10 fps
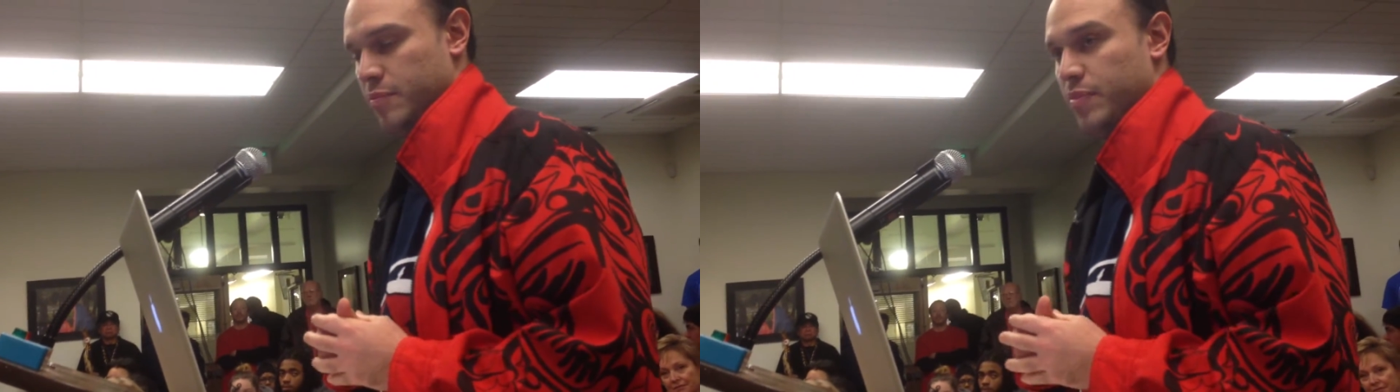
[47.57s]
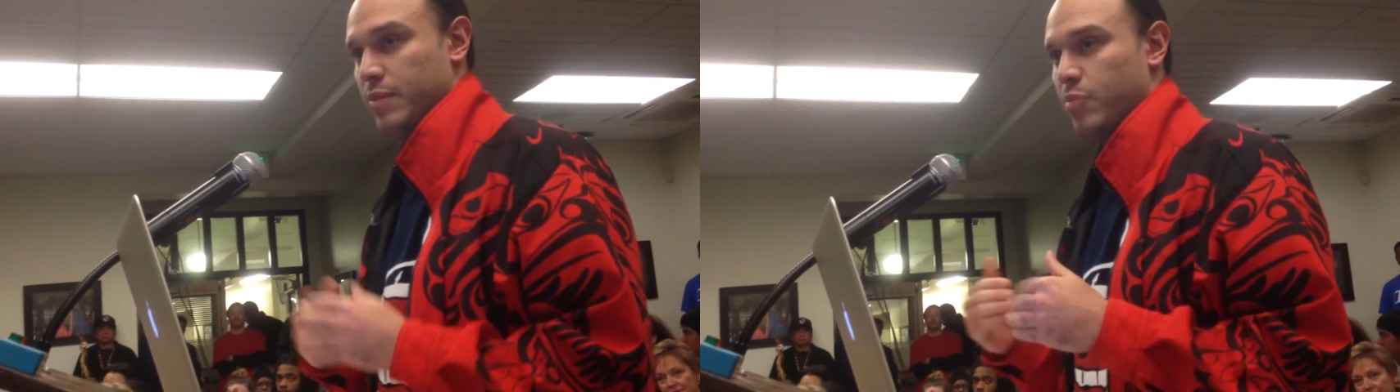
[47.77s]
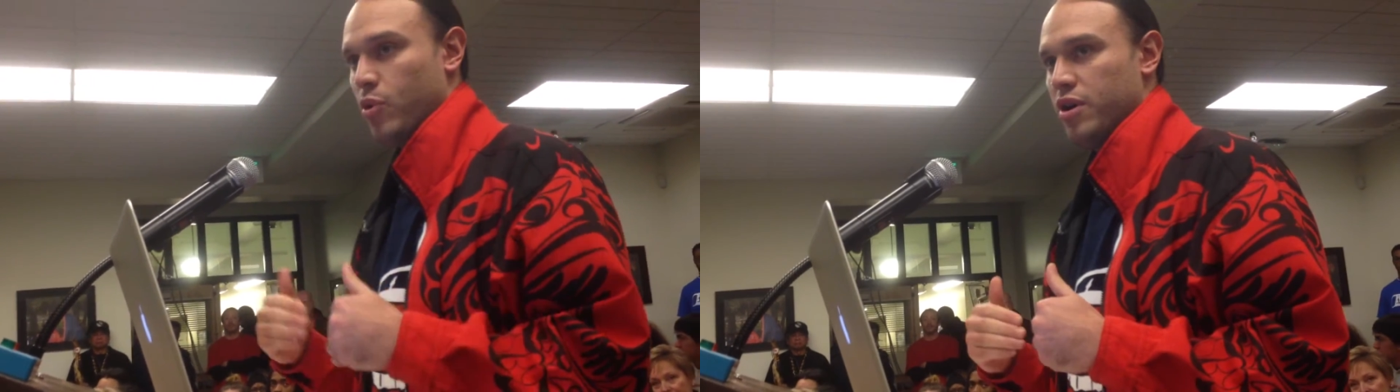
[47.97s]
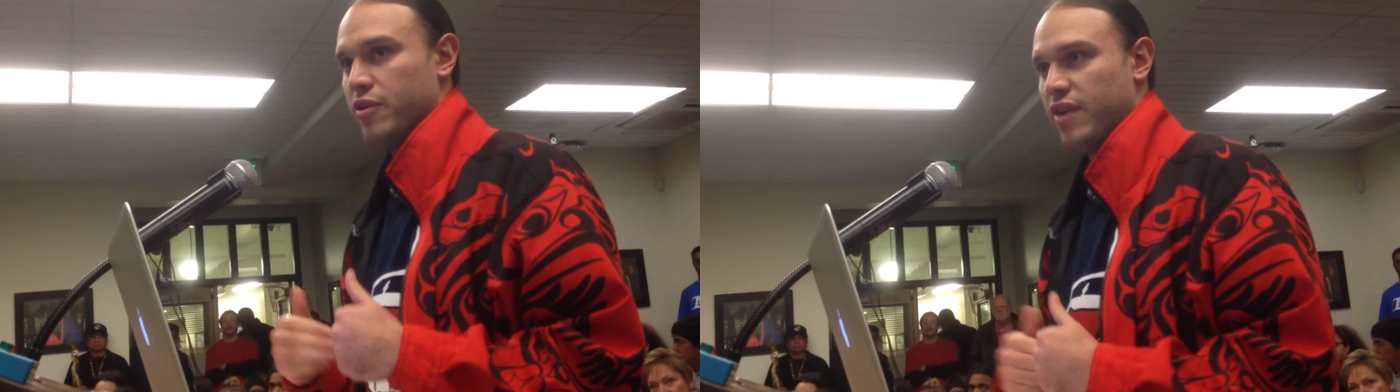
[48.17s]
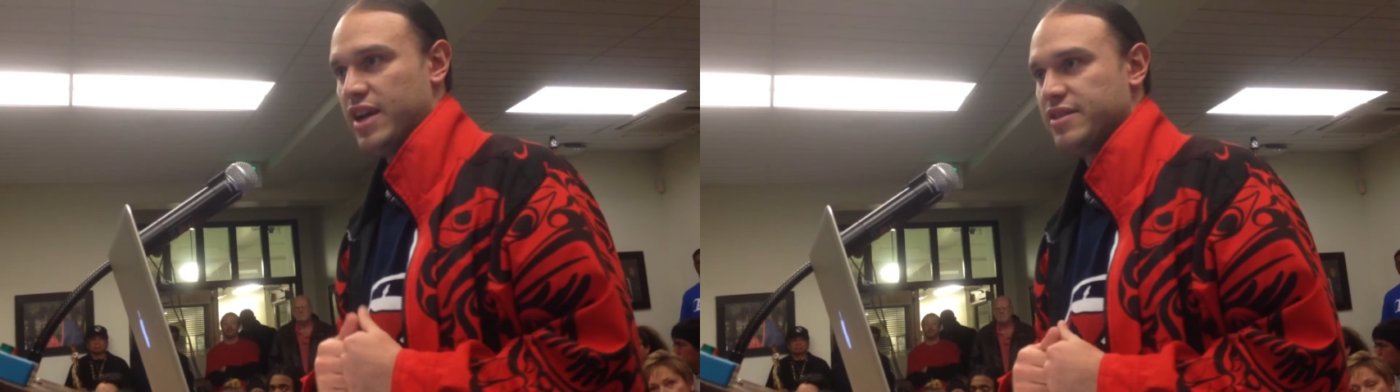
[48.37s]
be born
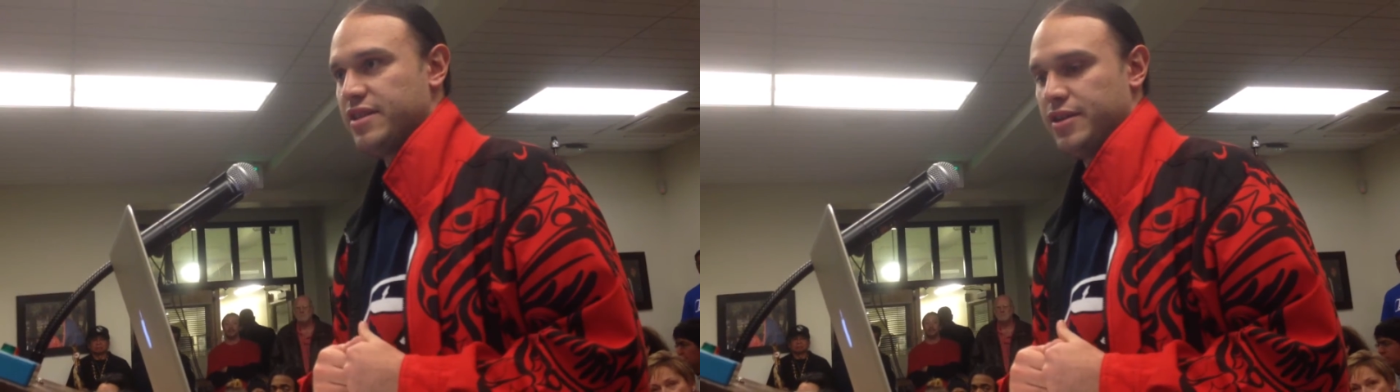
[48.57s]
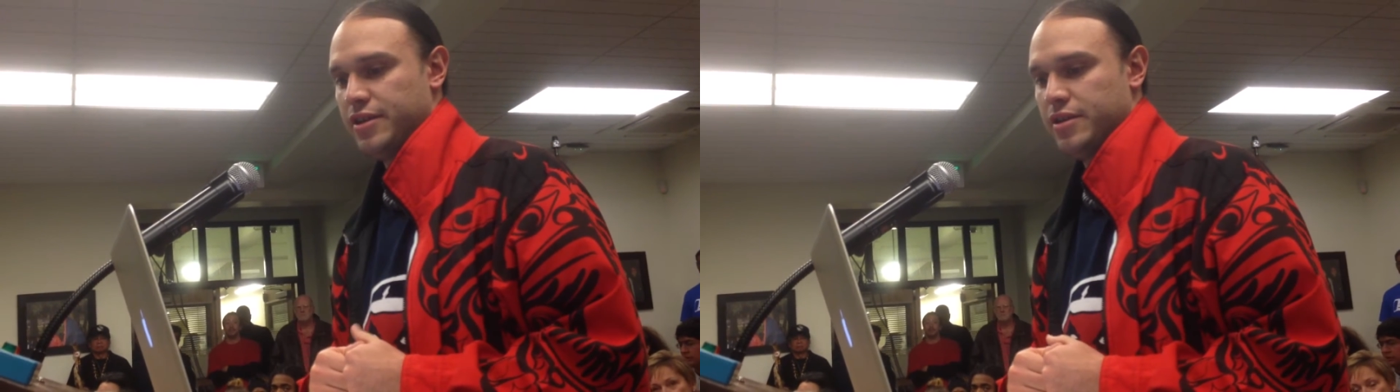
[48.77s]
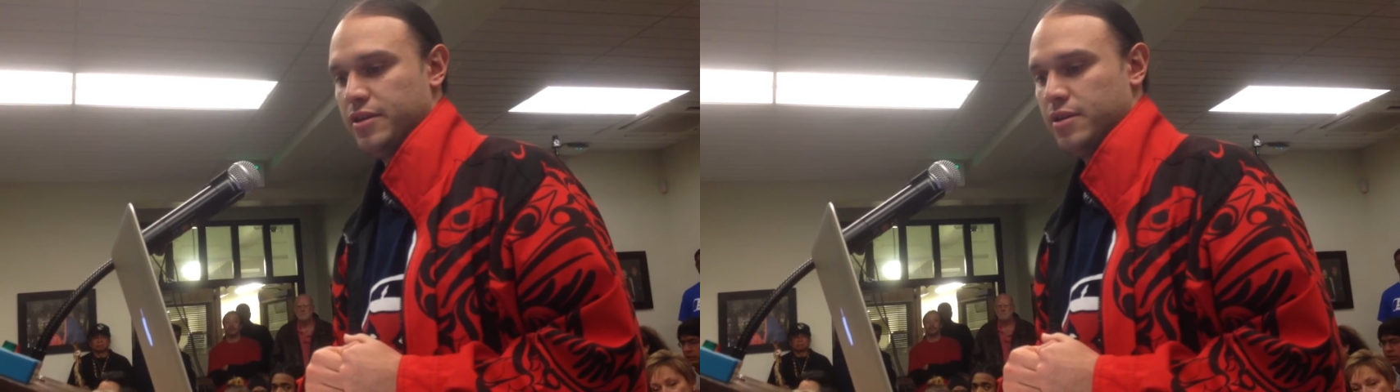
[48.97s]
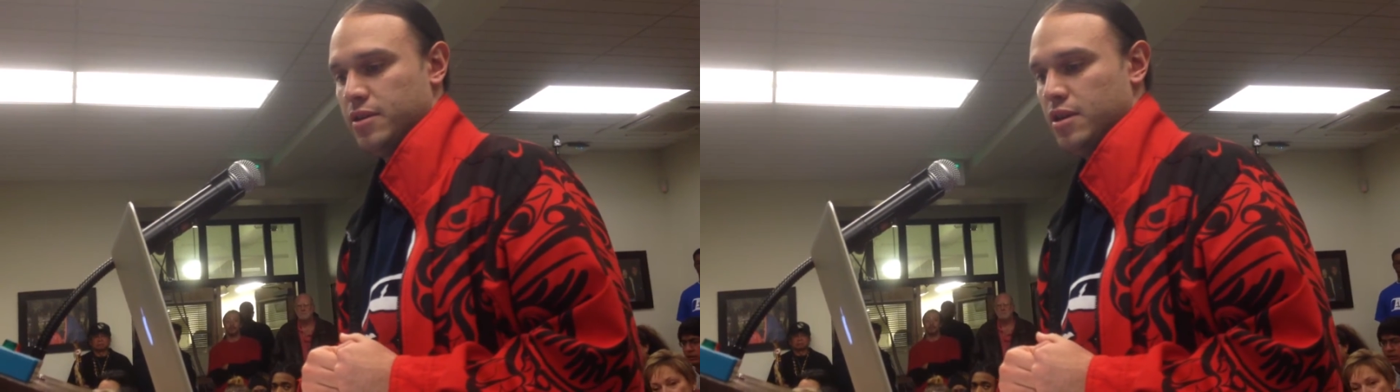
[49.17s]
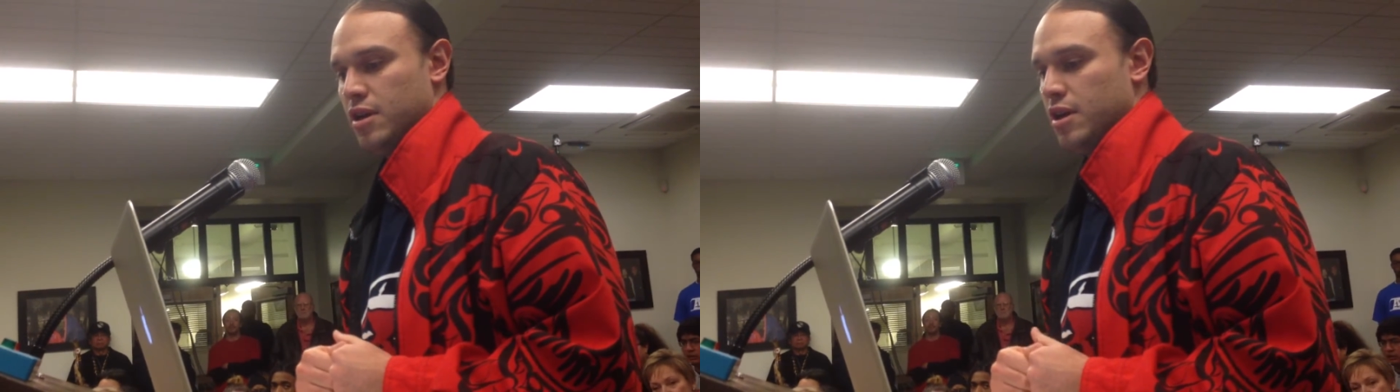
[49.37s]
and raised here
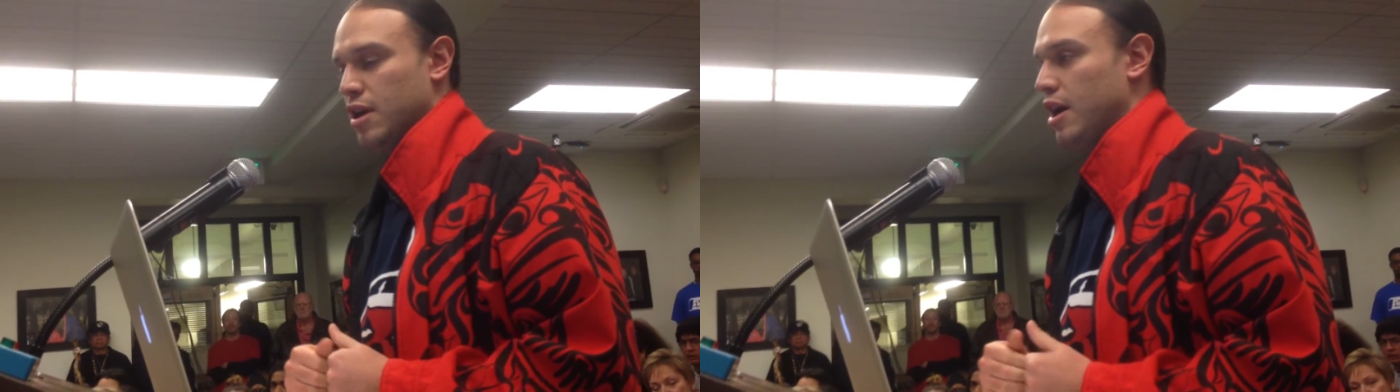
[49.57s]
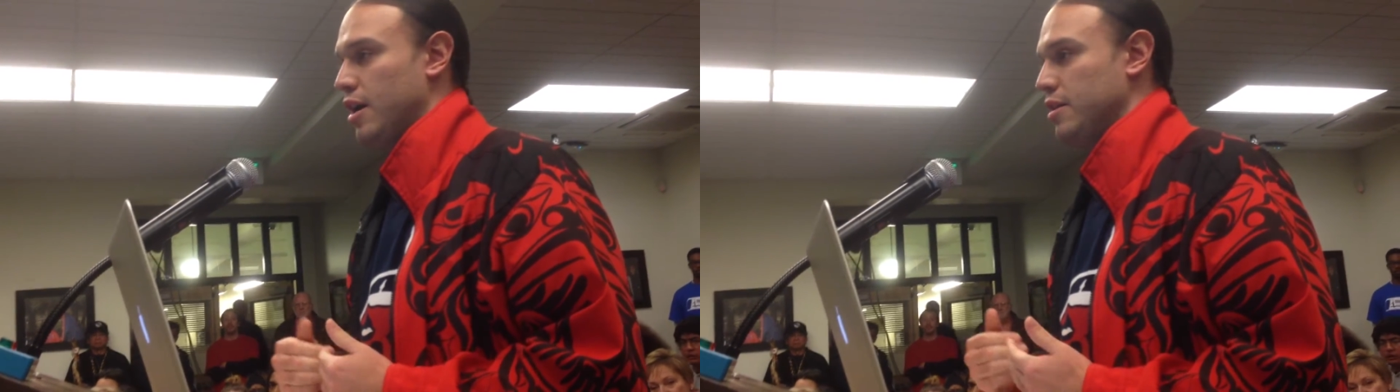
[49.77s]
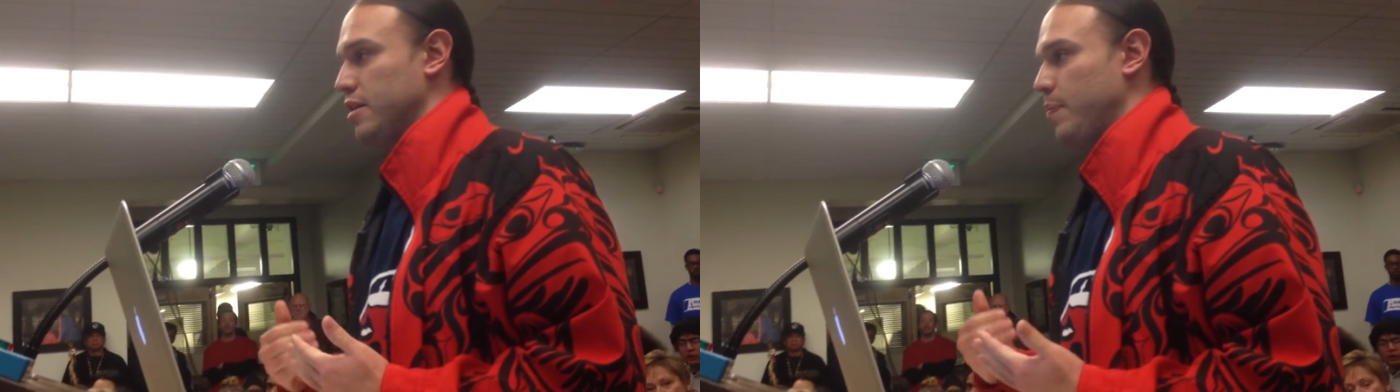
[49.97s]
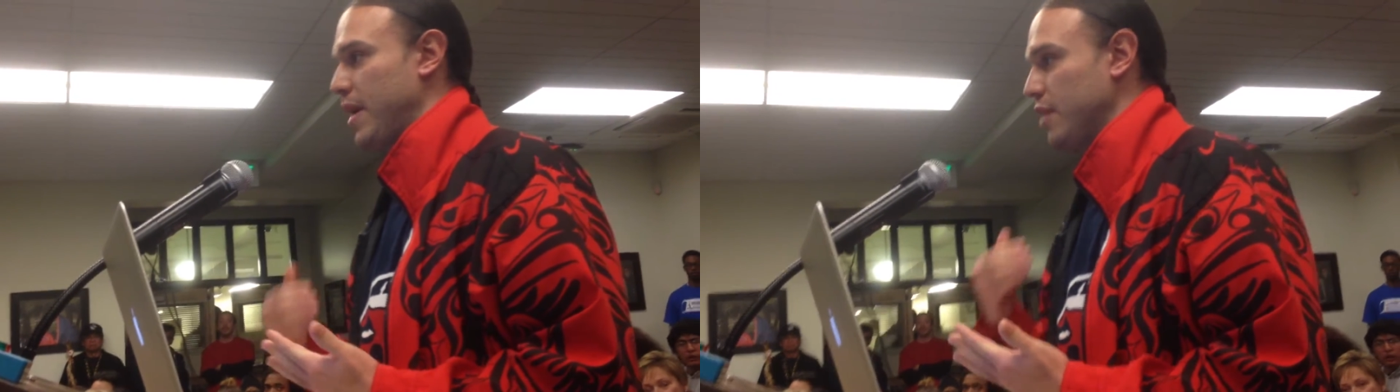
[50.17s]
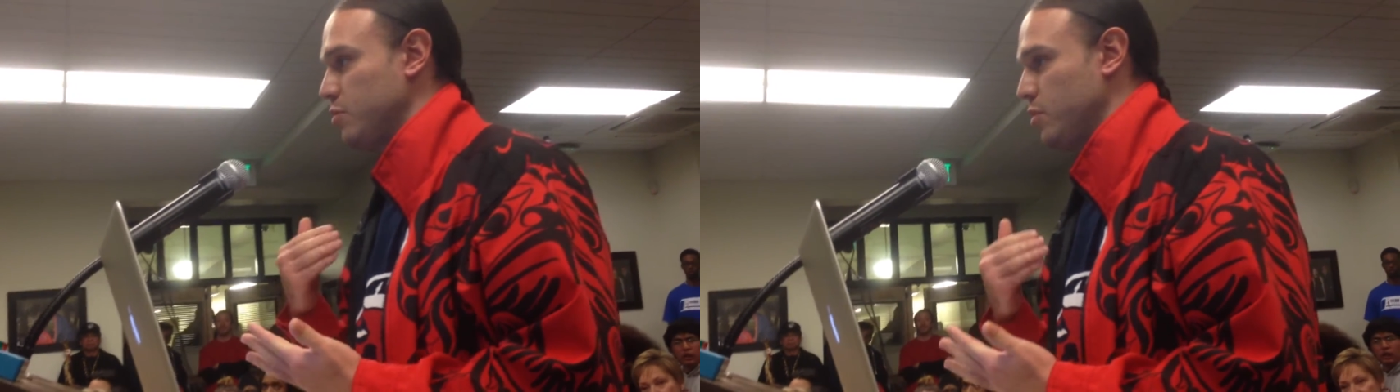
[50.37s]
on the
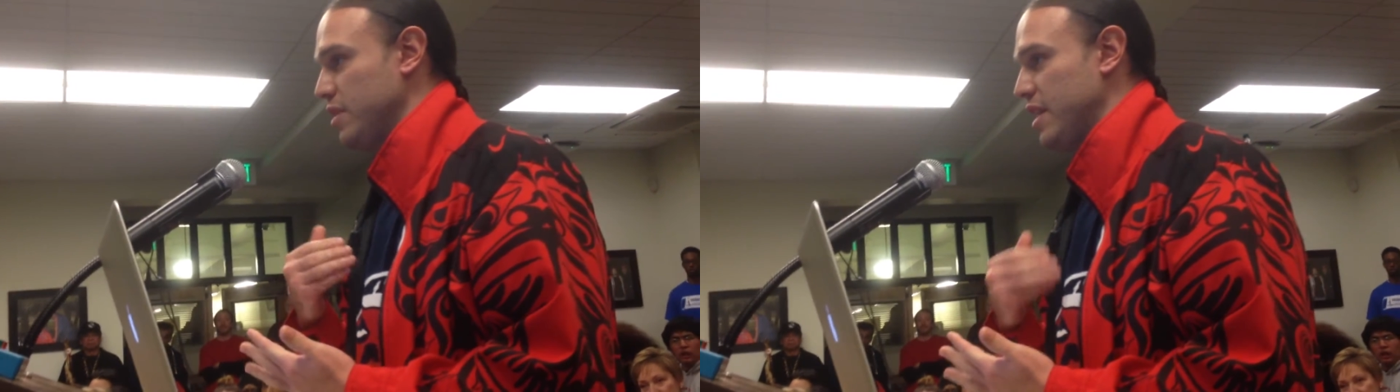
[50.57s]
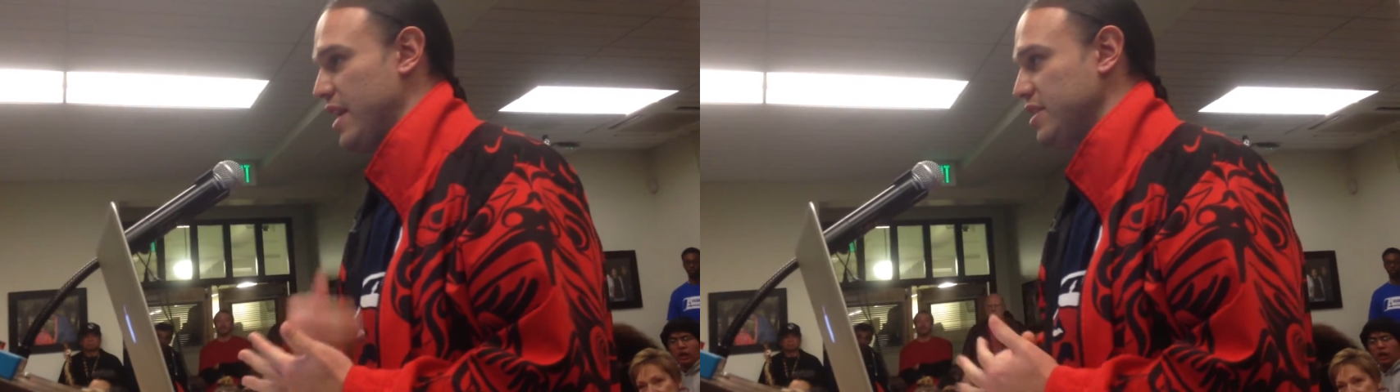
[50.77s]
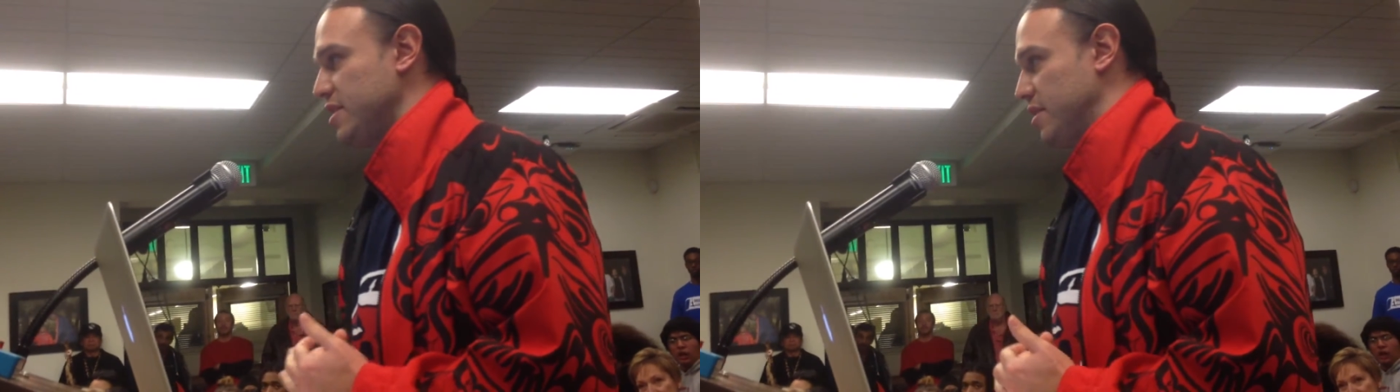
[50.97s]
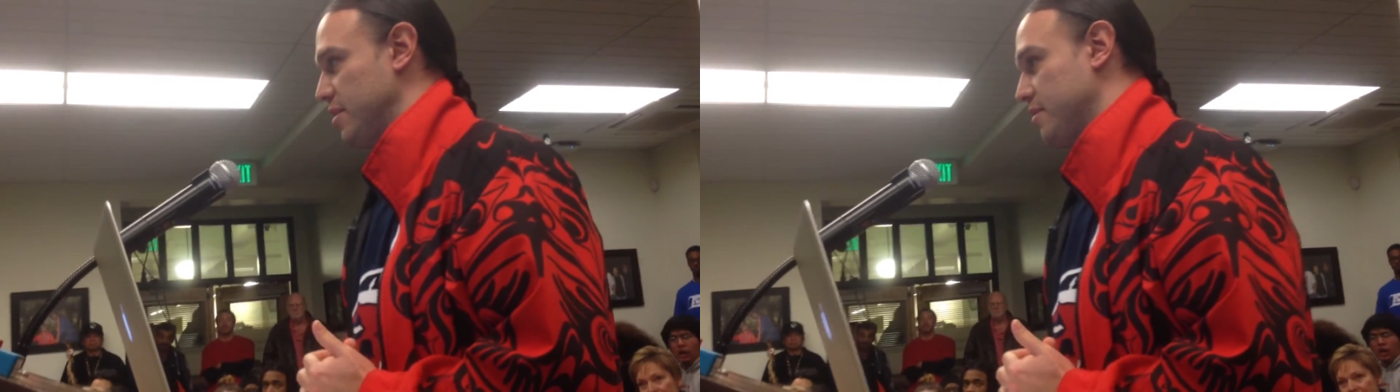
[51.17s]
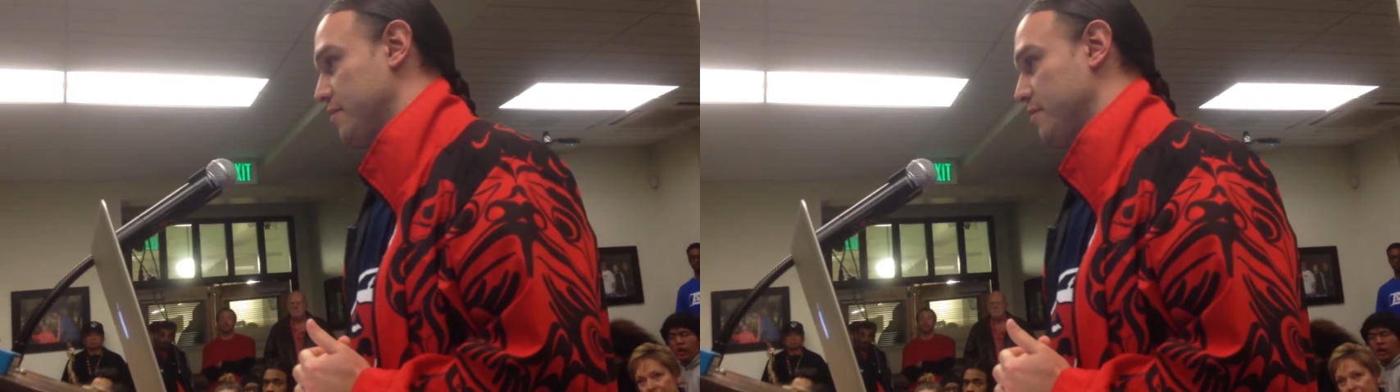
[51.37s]
Patwin Nation.